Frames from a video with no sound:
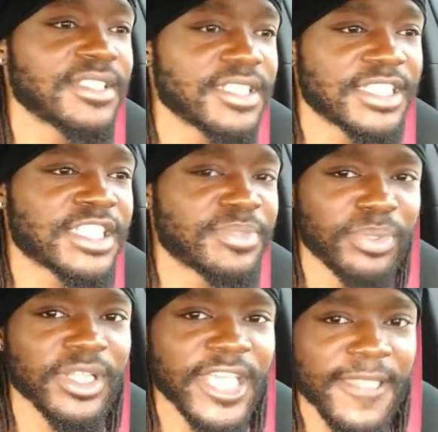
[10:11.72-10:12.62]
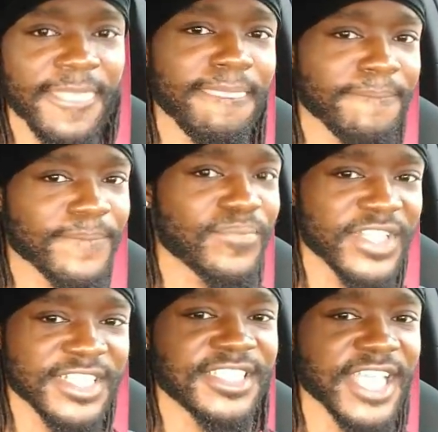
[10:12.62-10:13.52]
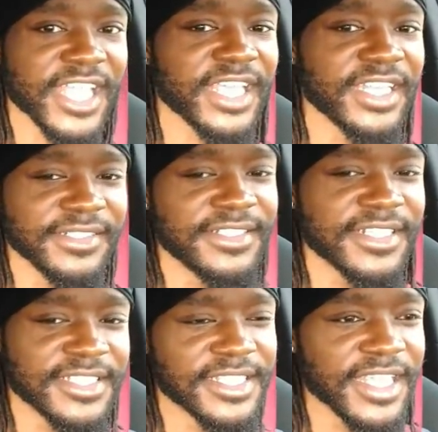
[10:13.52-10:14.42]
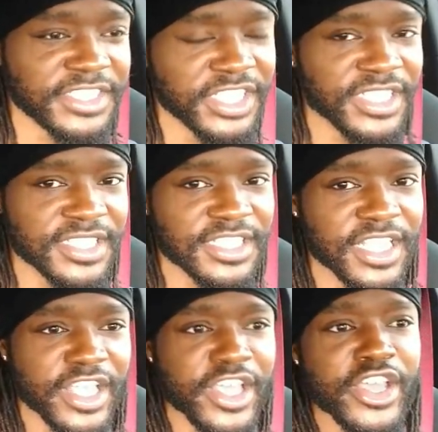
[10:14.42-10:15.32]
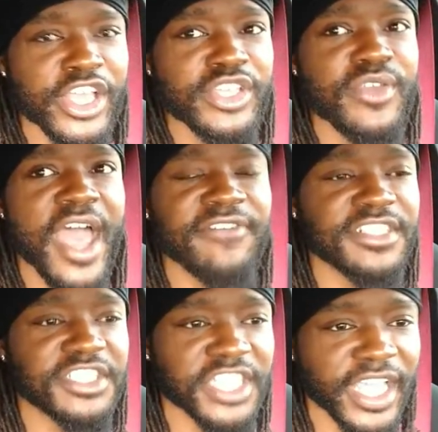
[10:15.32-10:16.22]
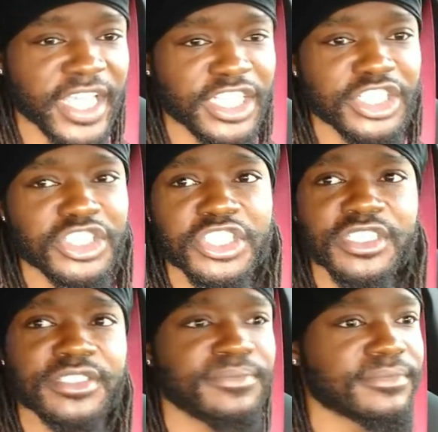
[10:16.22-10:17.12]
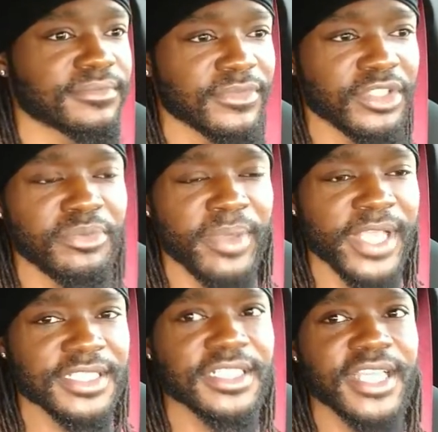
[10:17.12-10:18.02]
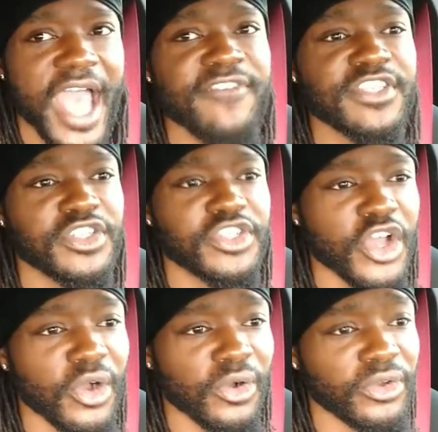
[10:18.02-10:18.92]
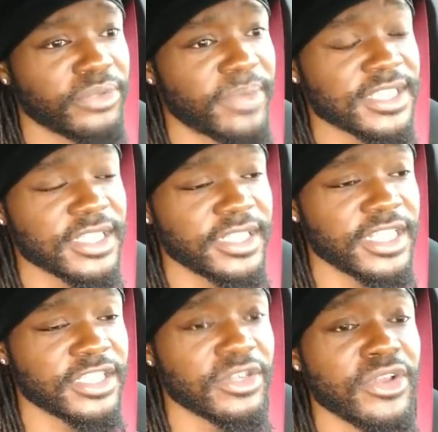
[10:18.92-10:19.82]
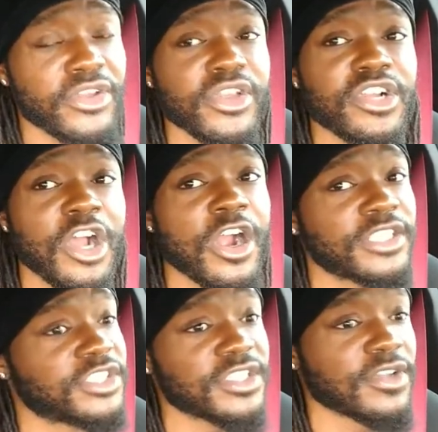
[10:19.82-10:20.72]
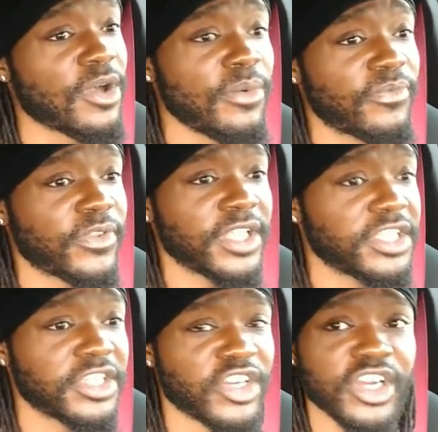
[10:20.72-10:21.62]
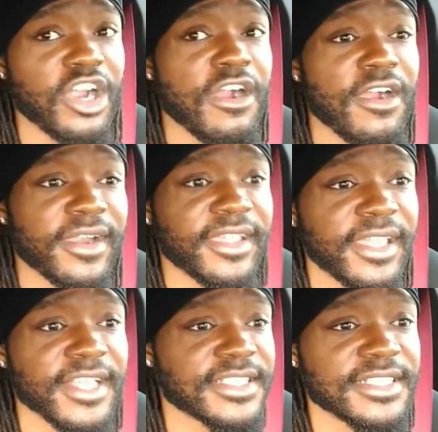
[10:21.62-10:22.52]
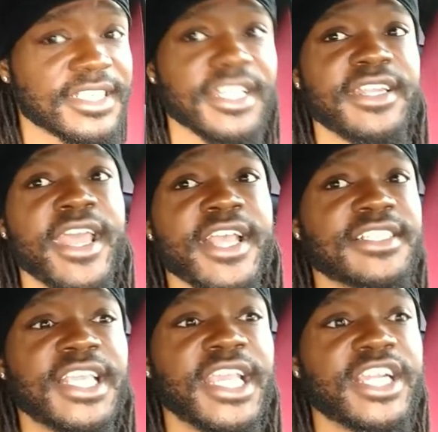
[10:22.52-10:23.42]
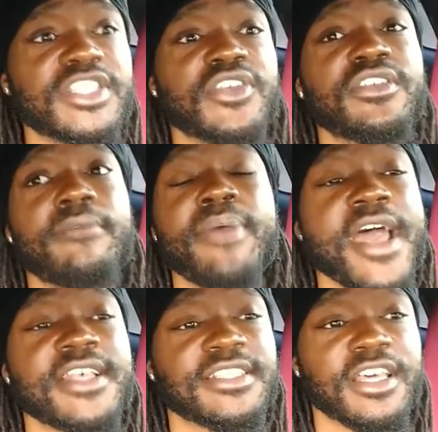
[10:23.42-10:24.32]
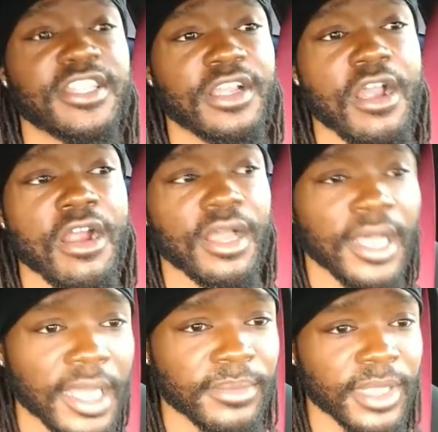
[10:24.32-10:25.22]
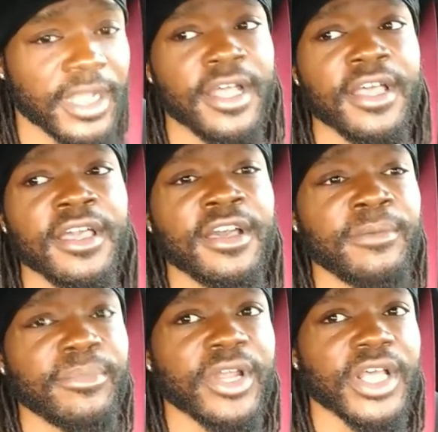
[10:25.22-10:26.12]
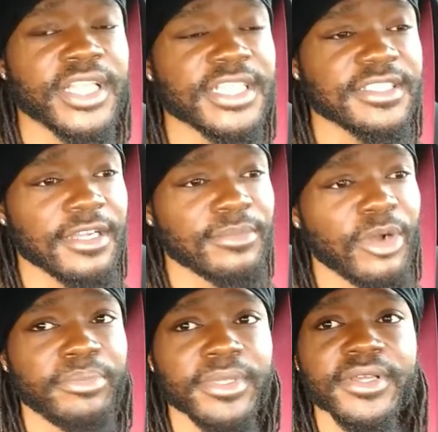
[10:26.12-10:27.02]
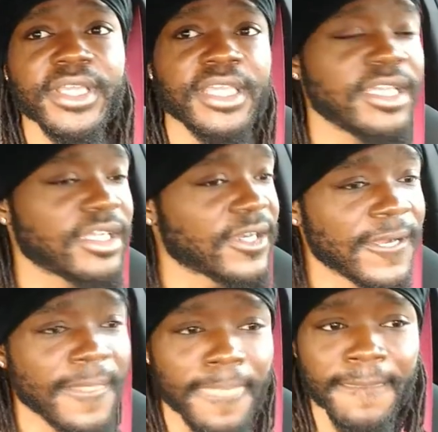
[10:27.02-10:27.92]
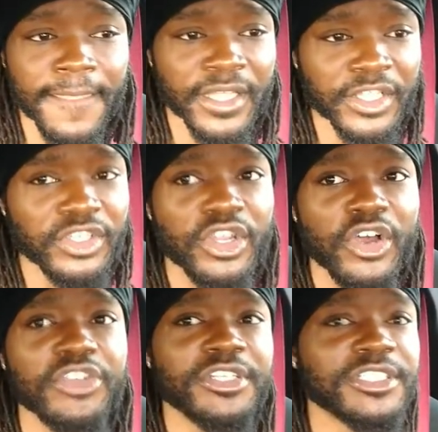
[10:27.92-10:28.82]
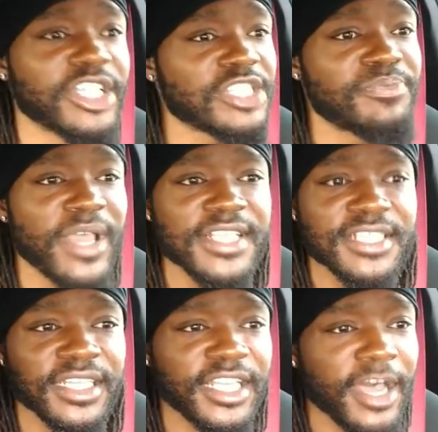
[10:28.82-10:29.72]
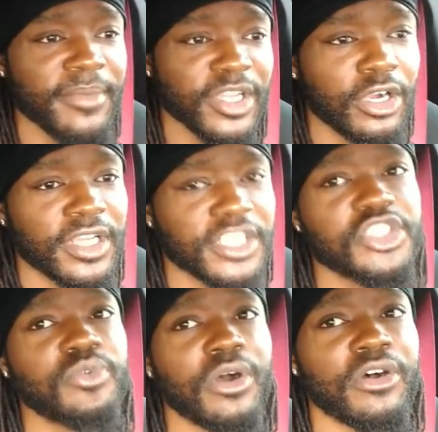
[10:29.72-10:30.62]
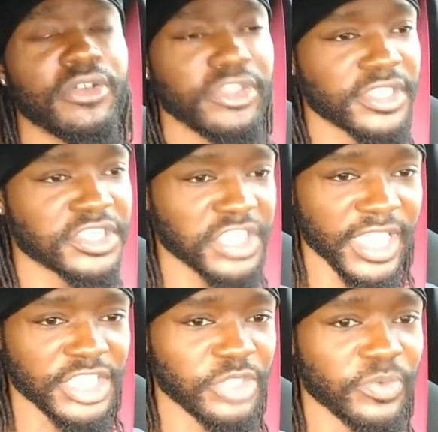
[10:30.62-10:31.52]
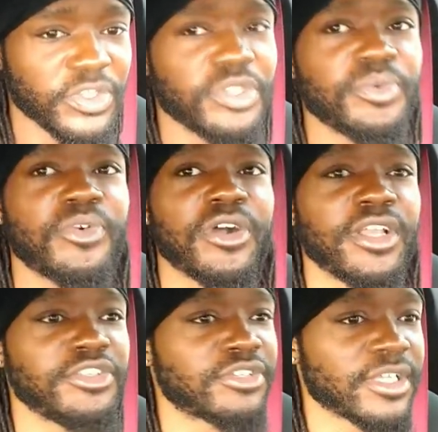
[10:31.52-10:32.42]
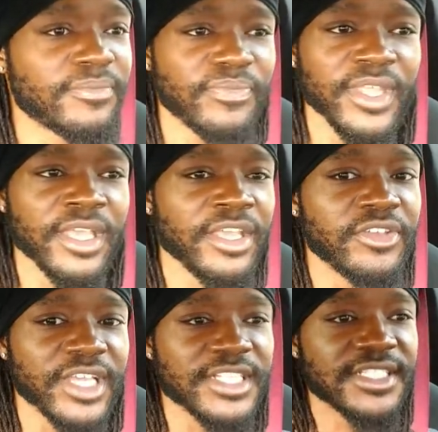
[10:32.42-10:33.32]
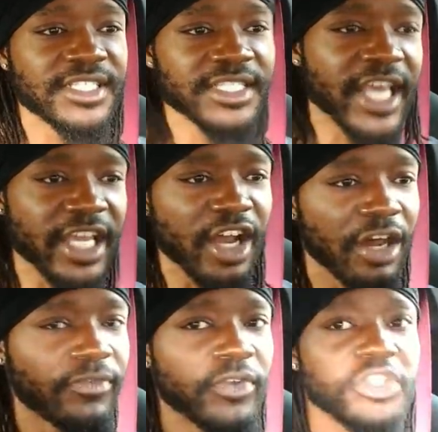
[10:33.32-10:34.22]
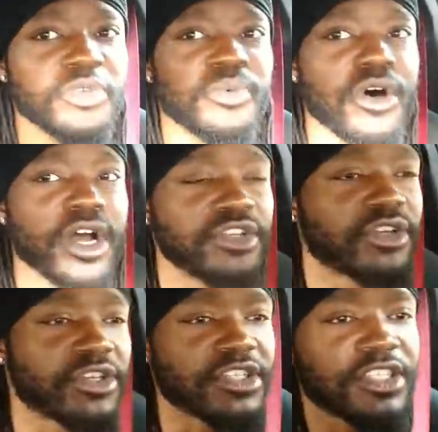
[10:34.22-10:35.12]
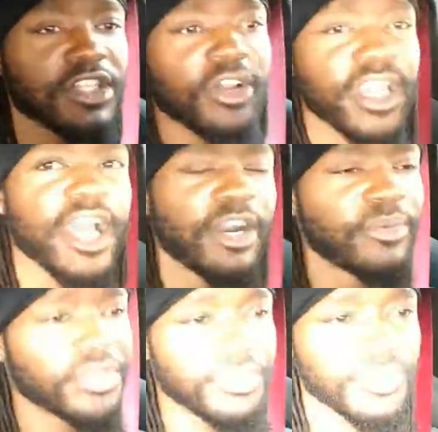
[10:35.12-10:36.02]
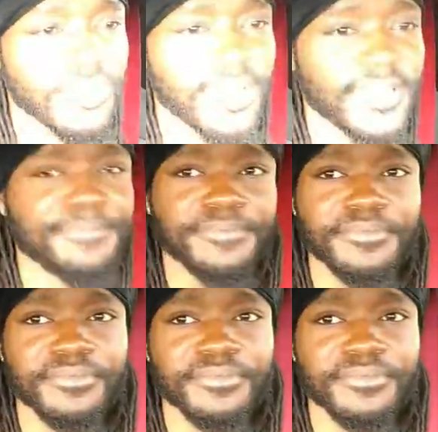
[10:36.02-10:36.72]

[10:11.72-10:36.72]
split second decisions. You have to change. You basically need to know your car, and just hopefully your car kicks into the next gear so you can pass the other car up. But on this automobile here, you know, you can just basically come and go as you want. You can change it when you want. You can take off when you want. You can slow down when you want.